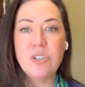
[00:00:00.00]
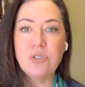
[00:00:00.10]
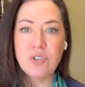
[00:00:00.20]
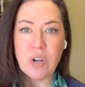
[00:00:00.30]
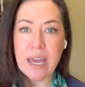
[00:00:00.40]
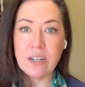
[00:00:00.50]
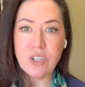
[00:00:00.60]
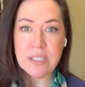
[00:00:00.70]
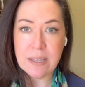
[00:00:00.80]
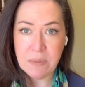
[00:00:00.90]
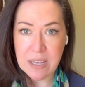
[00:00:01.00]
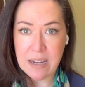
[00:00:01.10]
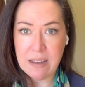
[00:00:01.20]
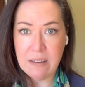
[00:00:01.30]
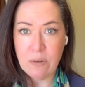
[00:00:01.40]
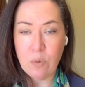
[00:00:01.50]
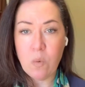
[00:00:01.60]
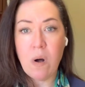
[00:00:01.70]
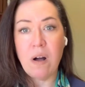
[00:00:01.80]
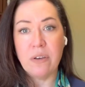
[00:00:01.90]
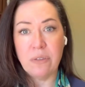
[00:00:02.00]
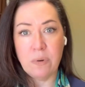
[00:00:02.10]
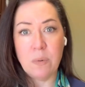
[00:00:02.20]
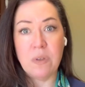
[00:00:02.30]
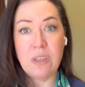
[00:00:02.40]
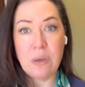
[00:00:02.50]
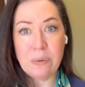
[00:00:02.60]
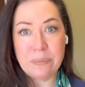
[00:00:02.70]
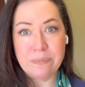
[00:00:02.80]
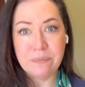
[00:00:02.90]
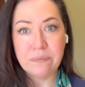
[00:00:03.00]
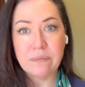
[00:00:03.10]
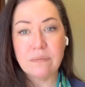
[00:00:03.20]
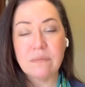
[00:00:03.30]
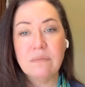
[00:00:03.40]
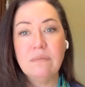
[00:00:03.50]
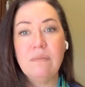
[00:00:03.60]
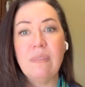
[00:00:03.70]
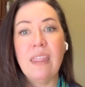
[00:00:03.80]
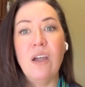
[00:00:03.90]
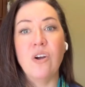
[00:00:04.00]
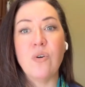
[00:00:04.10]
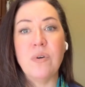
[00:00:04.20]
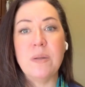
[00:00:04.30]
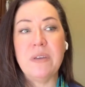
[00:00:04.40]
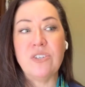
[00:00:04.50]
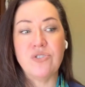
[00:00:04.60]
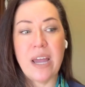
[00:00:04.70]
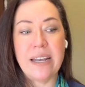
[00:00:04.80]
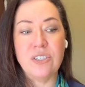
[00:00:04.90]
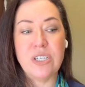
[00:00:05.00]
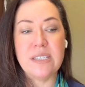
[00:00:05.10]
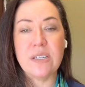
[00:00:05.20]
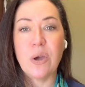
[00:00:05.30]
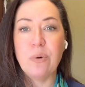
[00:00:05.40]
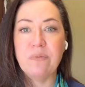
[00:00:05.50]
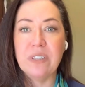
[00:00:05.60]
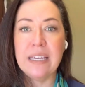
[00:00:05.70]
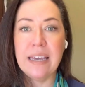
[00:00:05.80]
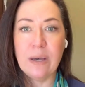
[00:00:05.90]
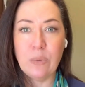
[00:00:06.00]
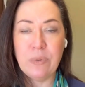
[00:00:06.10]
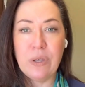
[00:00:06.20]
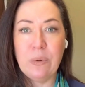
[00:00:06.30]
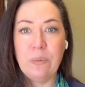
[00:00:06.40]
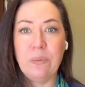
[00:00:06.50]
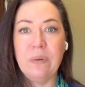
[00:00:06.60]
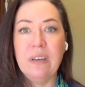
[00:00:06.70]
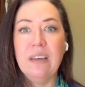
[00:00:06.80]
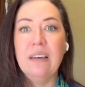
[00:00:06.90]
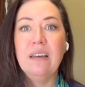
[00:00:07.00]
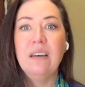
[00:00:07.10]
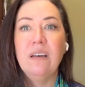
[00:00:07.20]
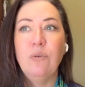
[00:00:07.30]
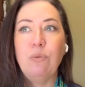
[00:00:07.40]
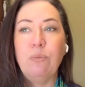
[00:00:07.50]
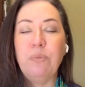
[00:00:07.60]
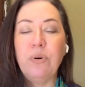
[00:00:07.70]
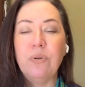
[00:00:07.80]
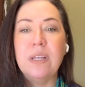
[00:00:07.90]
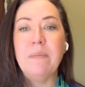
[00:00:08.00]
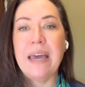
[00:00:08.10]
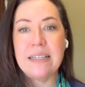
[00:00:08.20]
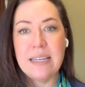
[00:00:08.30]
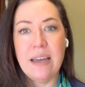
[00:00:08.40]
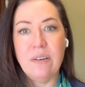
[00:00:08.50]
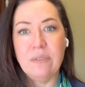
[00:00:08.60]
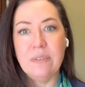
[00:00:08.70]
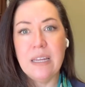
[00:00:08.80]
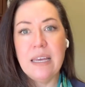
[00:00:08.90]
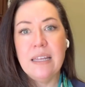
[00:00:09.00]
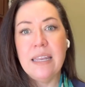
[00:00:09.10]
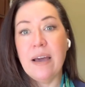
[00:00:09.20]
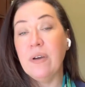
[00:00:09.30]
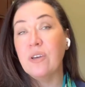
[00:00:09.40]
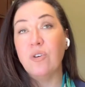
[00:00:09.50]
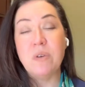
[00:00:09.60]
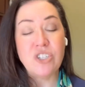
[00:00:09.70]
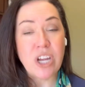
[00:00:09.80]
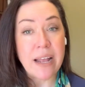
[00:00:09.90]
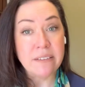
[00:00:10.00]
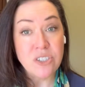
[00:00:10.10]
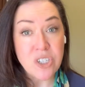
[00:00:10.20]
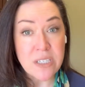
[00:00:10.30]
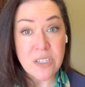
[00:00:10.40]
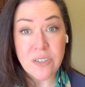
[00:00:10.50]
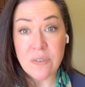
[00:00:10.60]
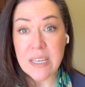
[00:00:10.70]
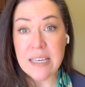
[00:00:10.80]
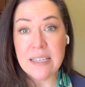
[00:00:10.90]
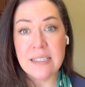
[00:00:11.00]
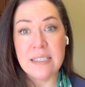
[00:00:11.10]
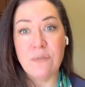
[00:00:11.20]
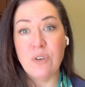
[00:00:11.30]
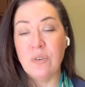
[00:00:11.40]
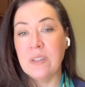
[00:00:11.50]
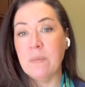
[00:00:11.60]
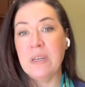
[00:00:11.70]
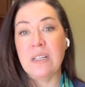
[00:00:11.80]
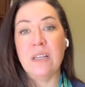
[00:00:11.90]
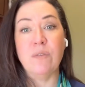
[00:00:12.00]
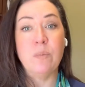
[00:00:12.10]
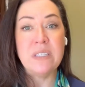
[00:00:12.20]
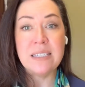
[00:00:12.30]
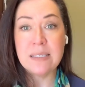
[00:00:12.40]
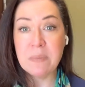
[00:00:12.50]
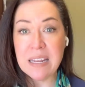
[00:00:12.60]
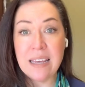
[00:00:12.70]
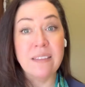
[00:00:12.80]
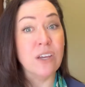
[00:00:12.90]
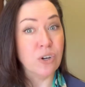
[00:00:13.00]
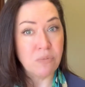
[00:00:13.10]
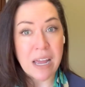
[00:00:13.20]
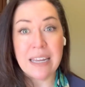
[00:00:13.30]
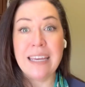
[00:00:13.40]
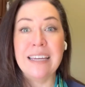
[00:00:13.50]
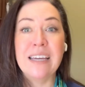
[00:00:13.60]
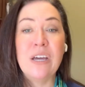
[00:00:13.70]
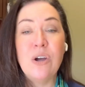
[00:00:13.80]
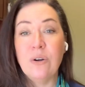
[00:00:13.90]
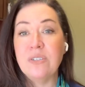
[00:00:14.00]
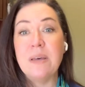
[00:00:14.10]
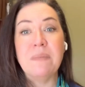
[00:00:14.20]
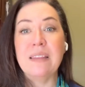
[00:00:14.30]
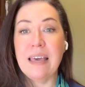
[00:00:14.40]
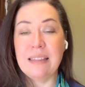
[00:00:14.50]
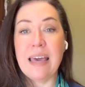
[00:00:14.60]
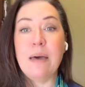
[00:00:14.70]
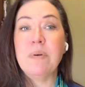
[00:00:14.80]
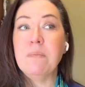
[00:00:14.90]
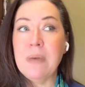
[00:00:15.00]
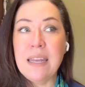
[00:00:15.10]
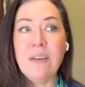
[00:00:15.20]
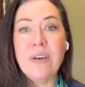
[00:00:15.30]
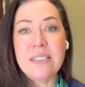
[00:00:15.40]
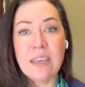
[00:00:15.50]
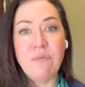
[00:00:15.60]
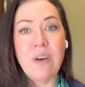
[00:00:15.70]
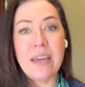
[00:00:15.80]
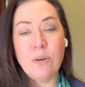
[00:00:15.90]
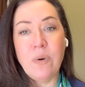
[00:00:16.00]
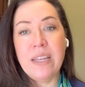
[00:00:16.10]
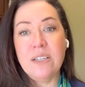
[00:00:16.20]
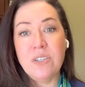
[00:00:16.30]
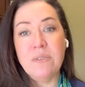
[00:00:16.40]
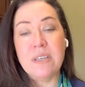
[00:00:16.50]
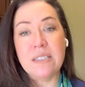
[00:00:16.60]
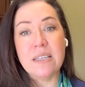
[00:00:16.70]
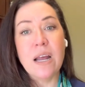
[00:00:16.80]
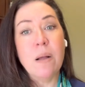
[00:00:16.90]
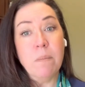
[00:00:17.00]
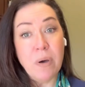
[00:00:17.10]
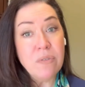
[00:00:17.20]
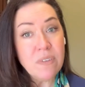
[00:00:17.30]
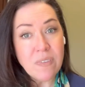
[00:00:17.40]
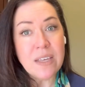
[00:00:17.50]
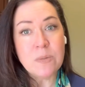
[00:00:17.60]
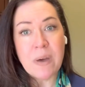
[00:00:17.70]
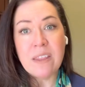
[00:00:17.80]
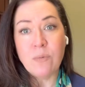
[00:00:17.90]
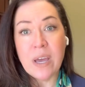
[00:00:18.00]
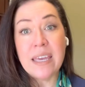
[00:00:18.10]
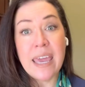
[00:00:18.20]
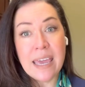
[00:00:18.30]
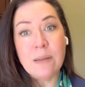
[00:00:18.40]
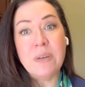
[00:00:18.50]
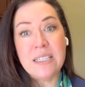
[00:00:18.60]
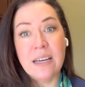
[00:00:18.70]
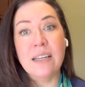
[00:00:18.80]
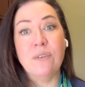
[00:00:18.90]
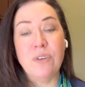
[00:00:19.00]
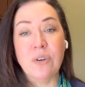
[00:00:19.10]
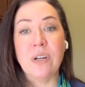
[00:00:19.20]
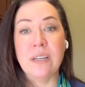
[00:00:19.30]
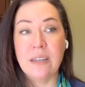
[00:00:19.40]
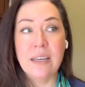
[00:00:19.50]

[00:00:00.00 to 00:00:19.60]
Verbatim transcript: two strategies I'm going to walk through with you are going to be strategies to hopefully help you pull it back down. Now, it could be challenging to do these if you're in the middle of a business meeting that you're running or something like that, but many of us can find a way to do this. Both of these, by the way, can be done if you're in,